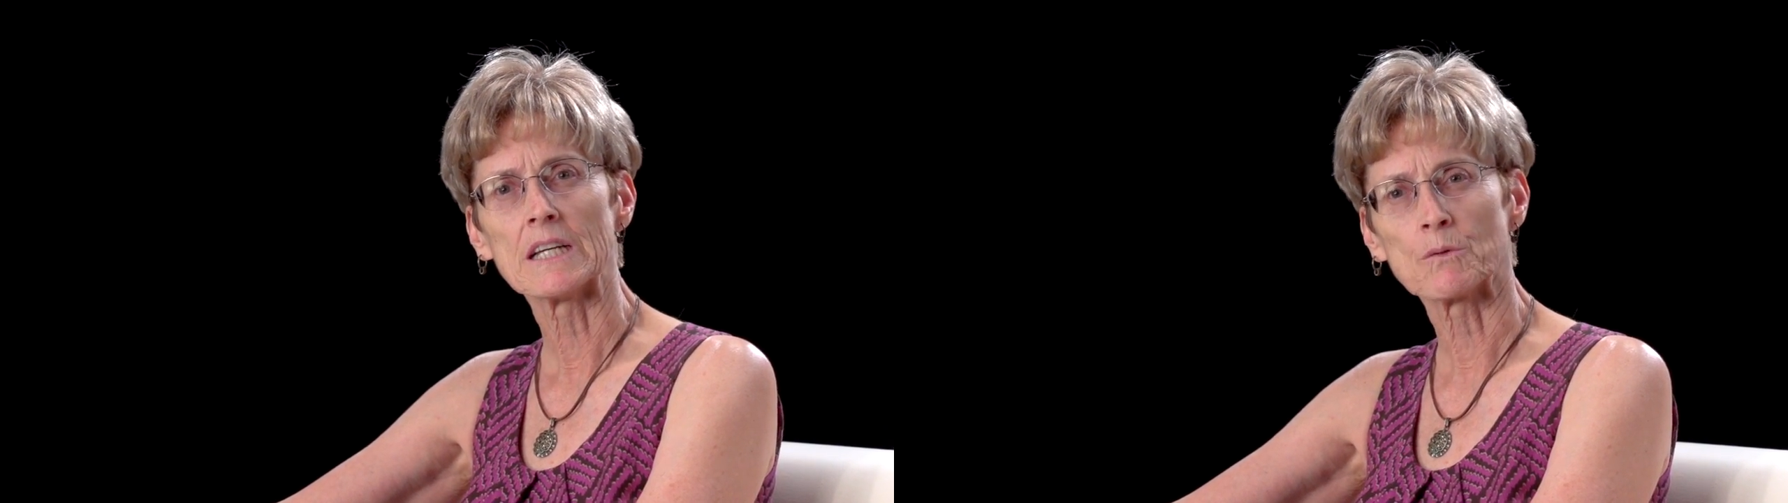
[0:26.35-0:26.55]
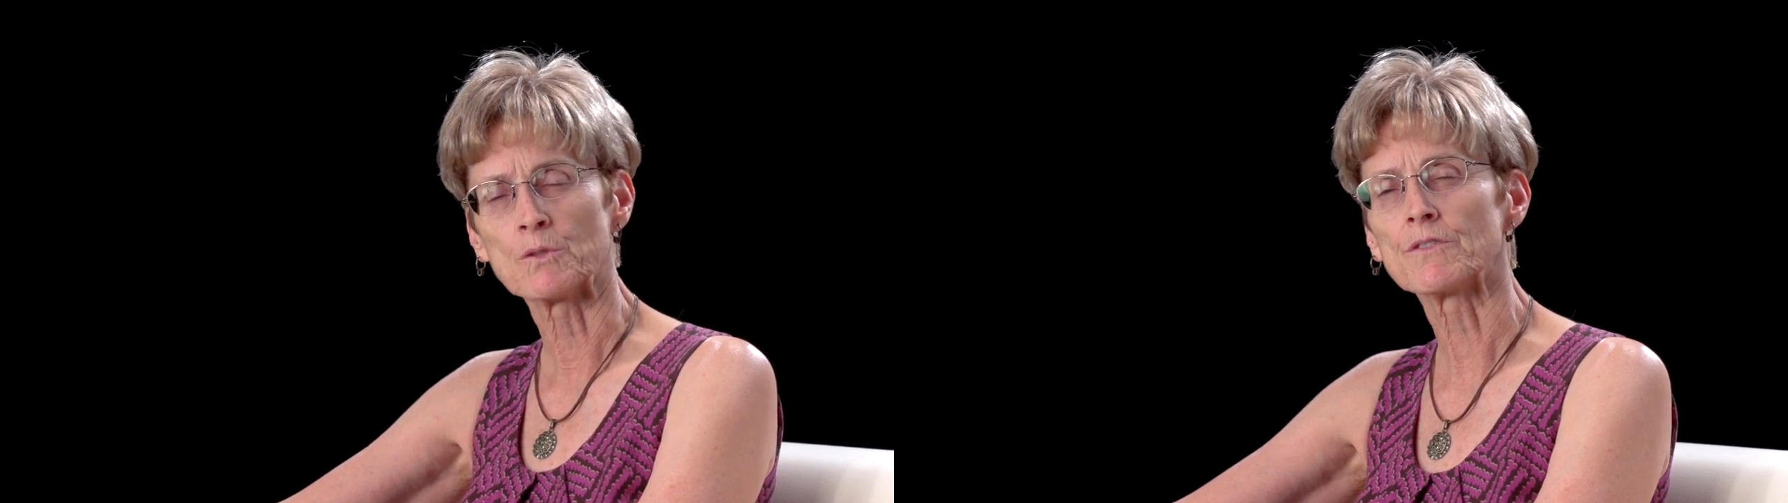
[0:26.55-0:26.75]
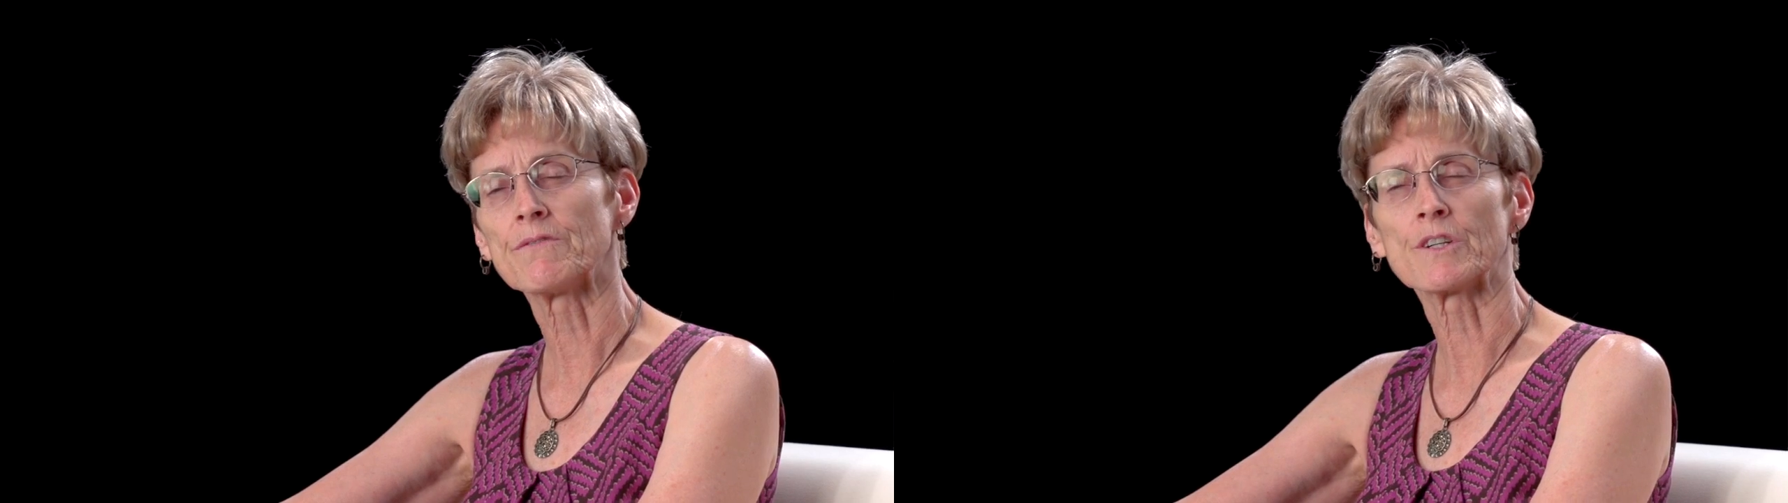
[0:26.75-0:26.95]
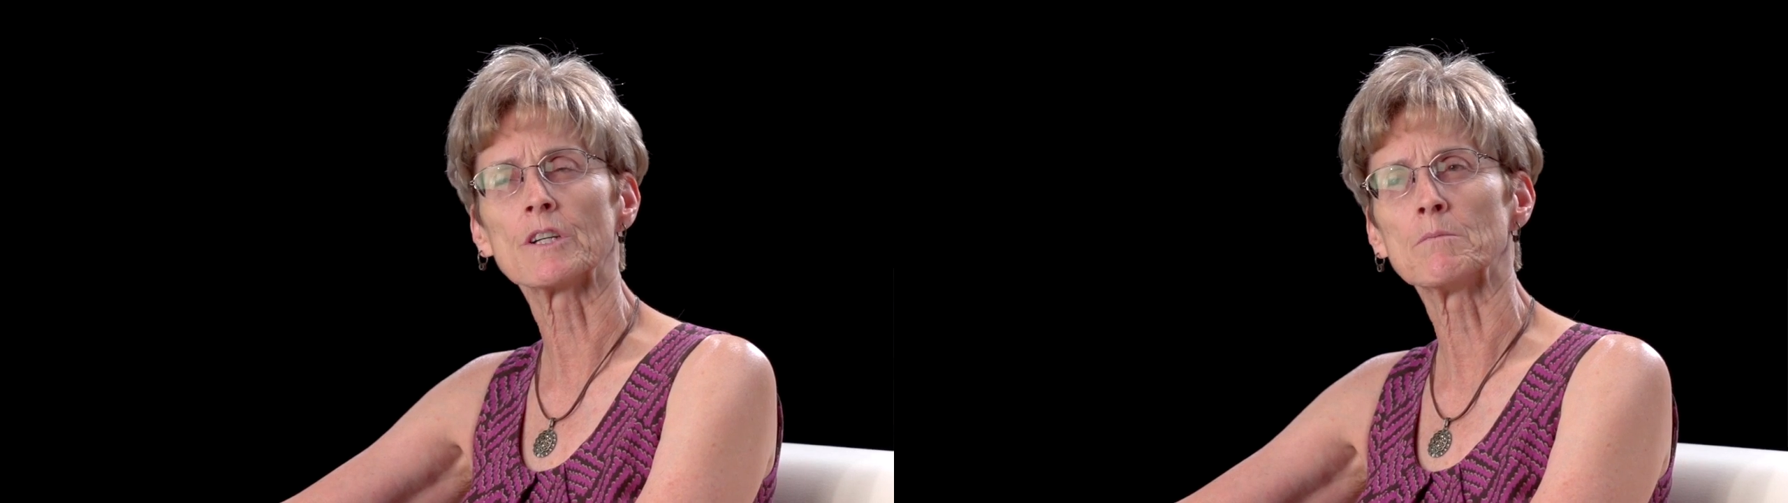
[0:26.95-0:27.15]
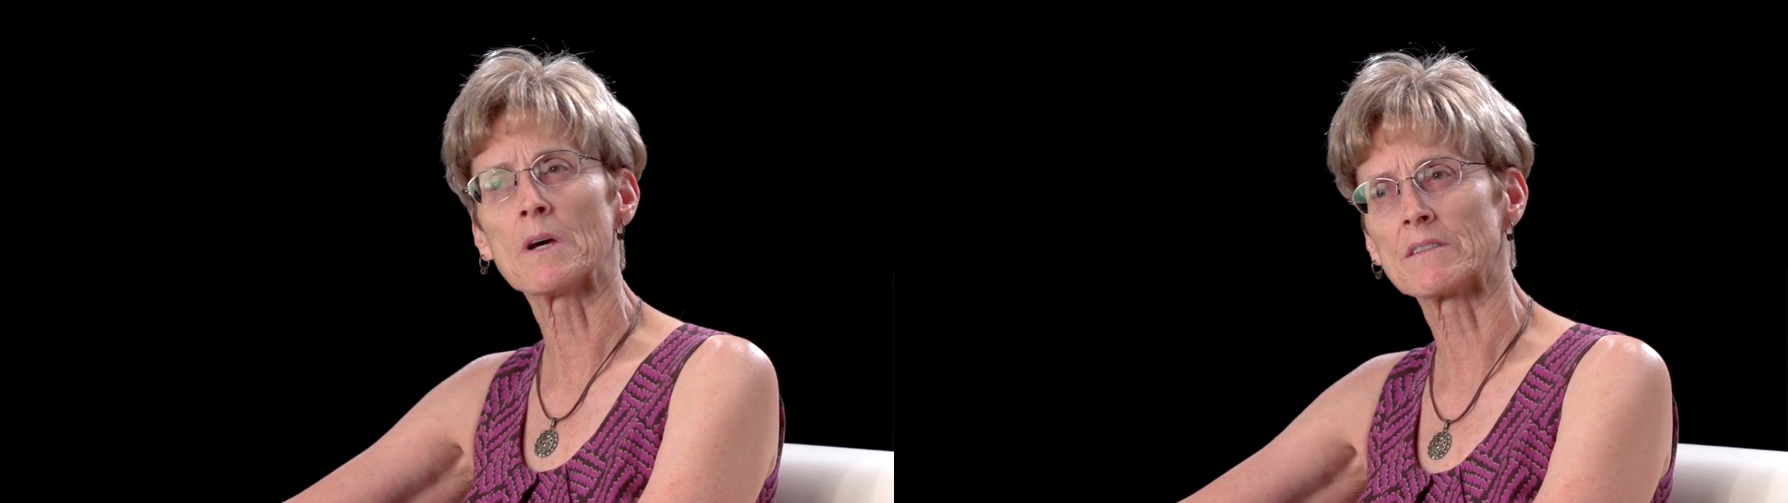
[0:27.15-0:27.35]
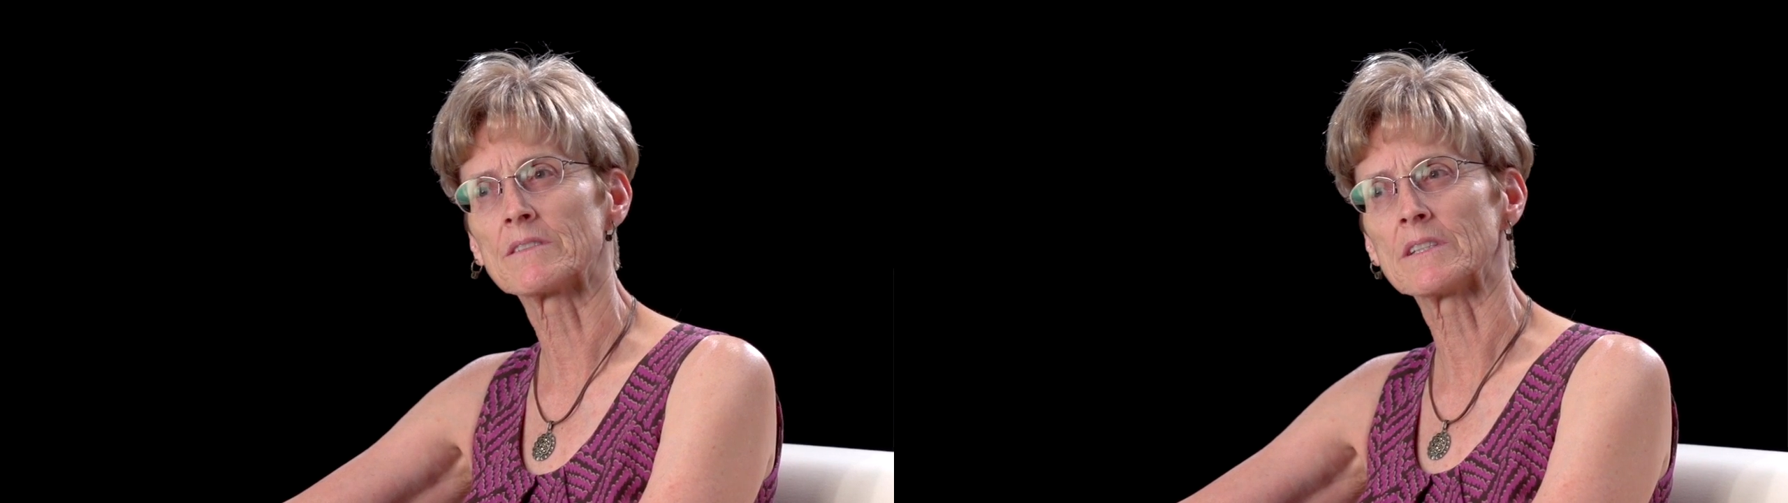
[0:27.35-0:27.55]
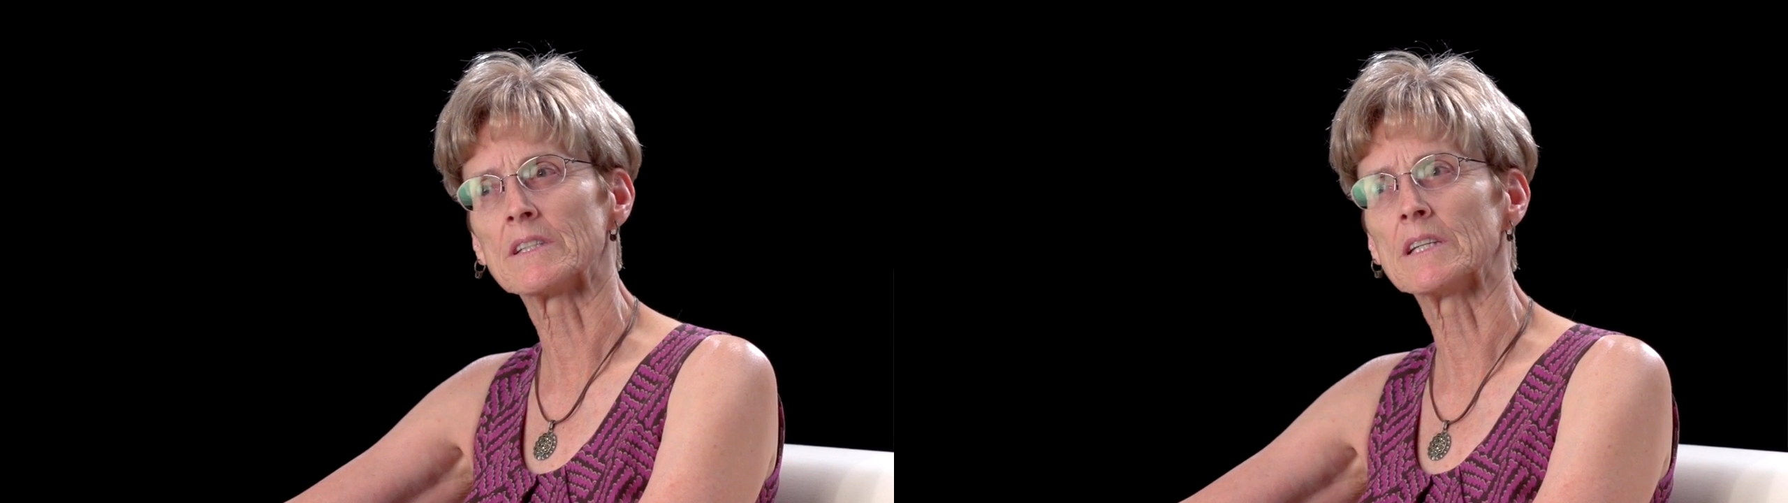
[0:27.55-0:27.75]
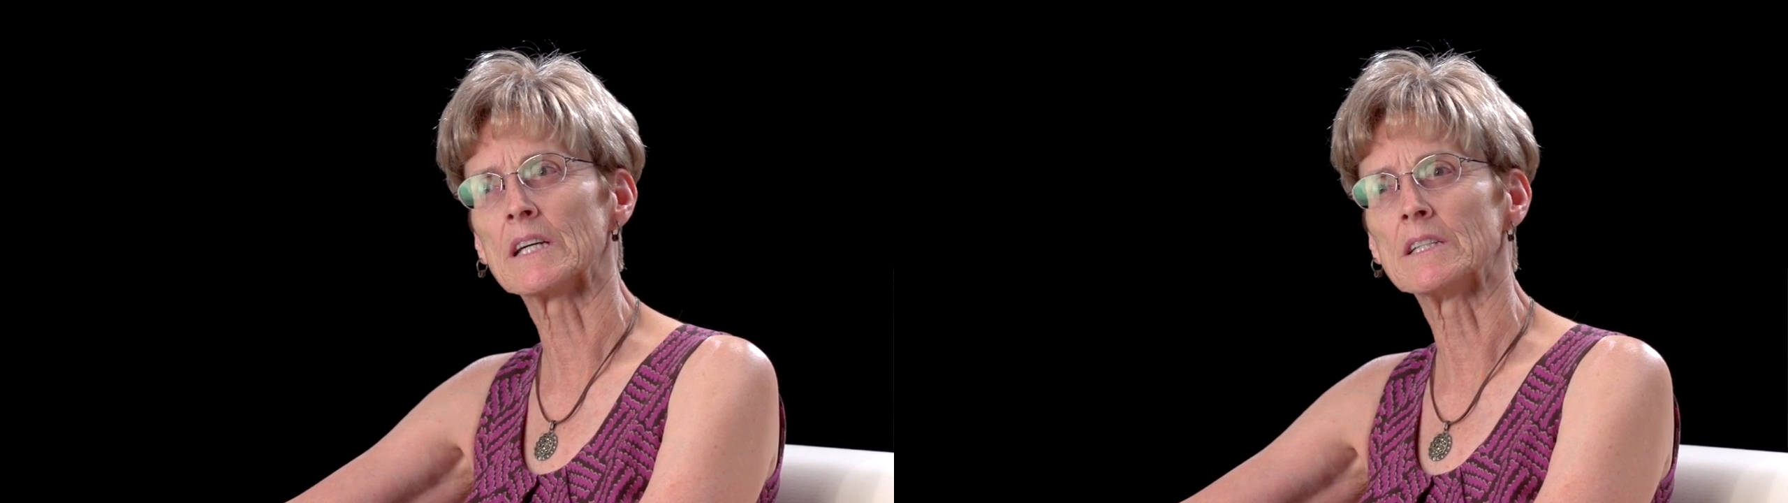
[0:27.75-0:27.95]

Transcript: It was very messy